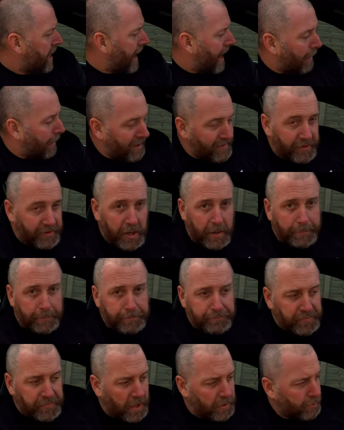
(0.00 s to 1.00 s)
However,
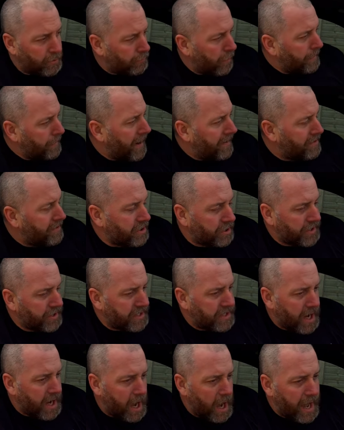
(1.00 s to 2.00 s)
the rod bearings on
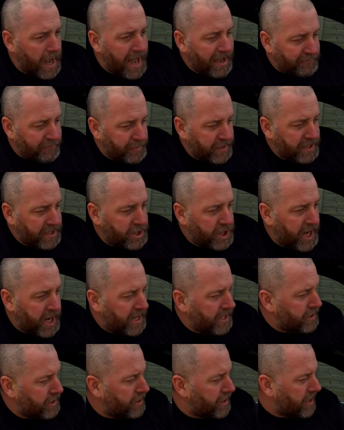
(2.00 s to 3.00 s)
this car have been
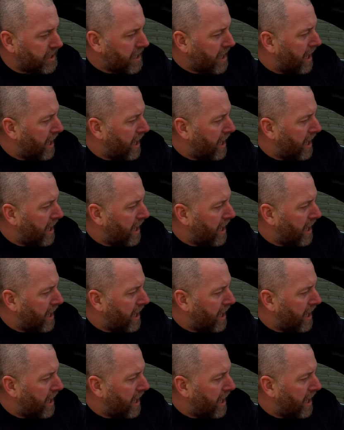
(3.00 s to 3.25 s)
changed.